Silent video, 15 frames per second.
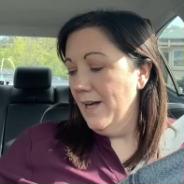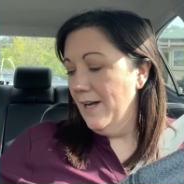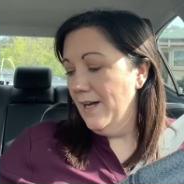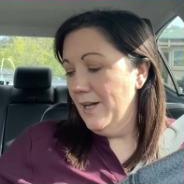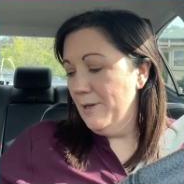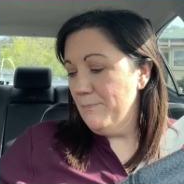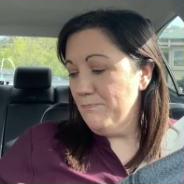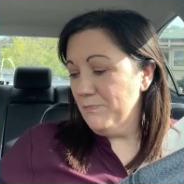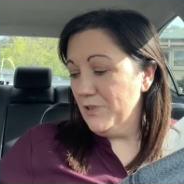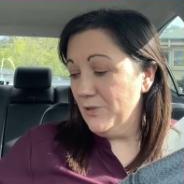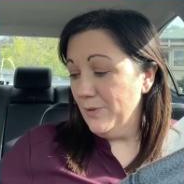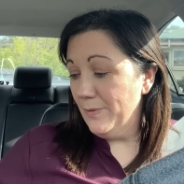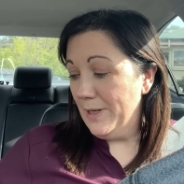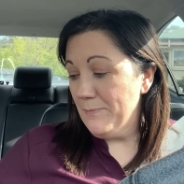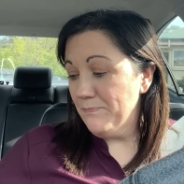Um,
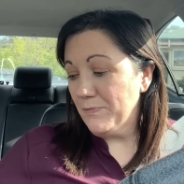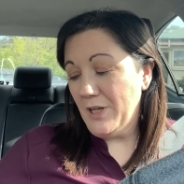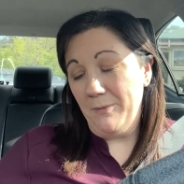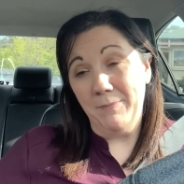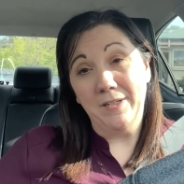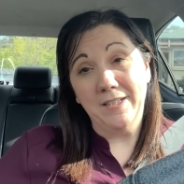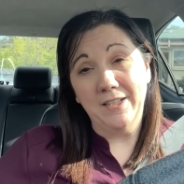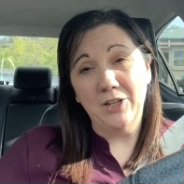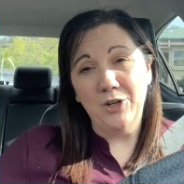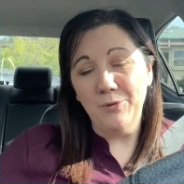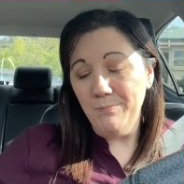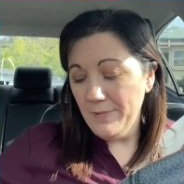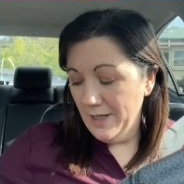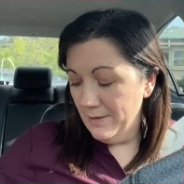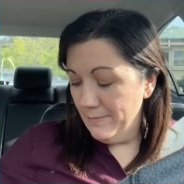so anyway, I'm going to get
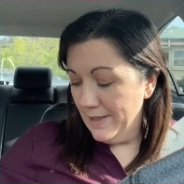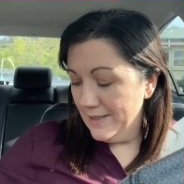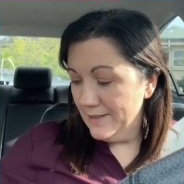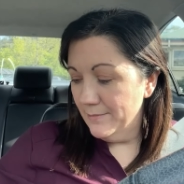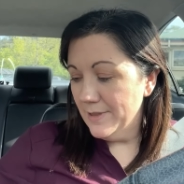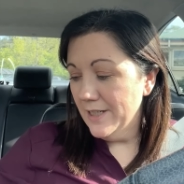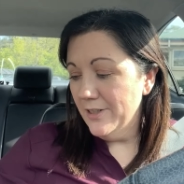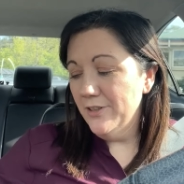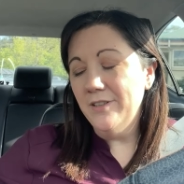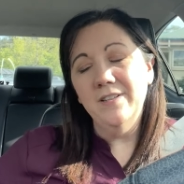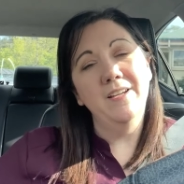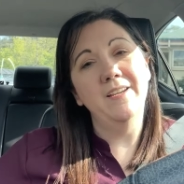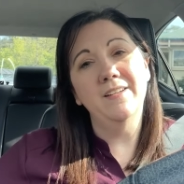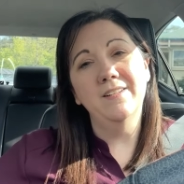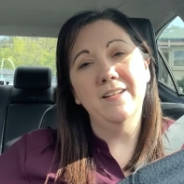home and make some dinner,
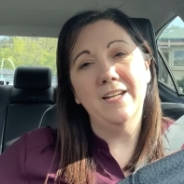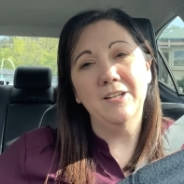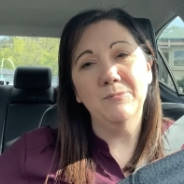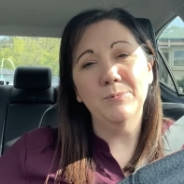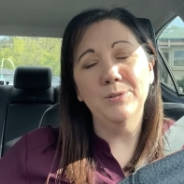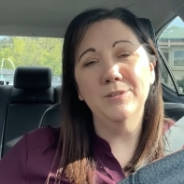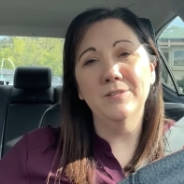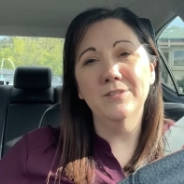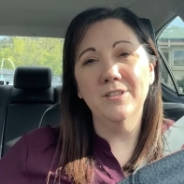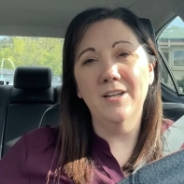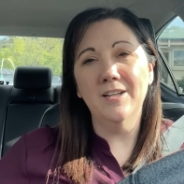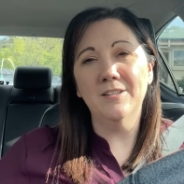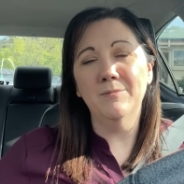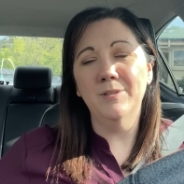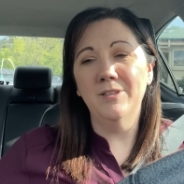and I will
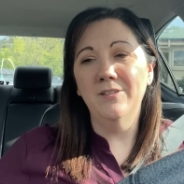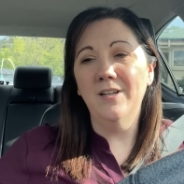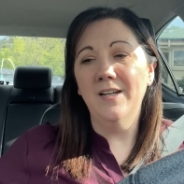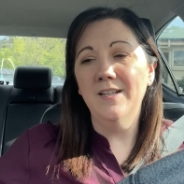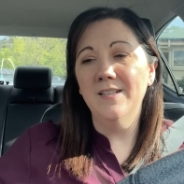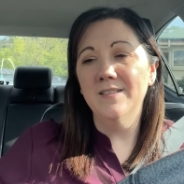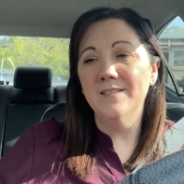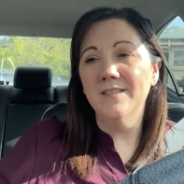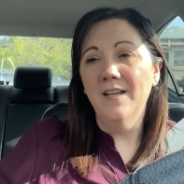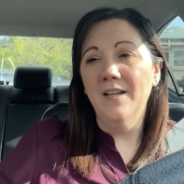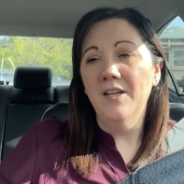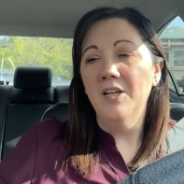talk with you guys.